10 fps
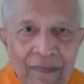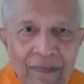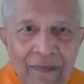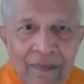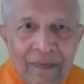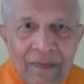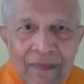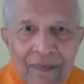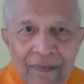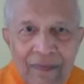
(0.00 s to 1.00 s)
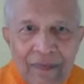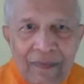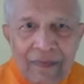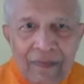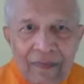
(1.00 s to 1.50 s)

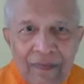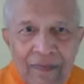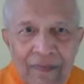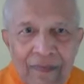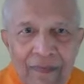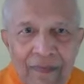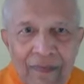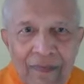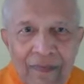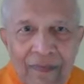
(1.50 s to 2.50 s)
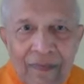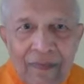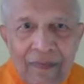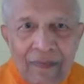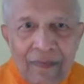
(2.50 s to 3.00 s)

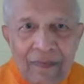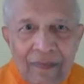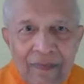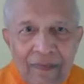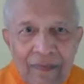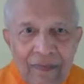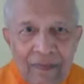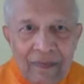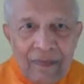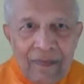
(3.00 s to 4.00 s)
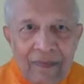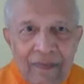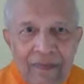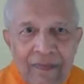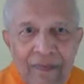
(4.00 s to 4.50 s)

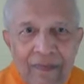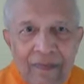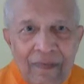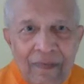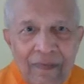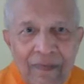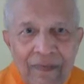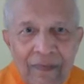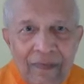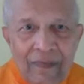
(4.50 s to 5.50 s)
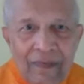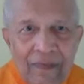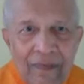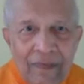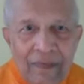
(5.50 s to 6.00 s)

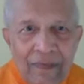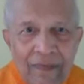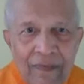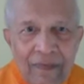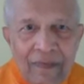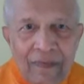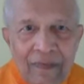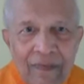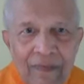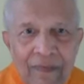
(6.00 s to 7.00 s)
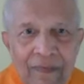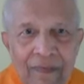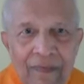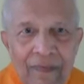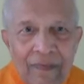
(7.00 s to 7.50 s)

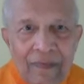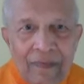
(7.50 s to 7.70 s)
(not speaking)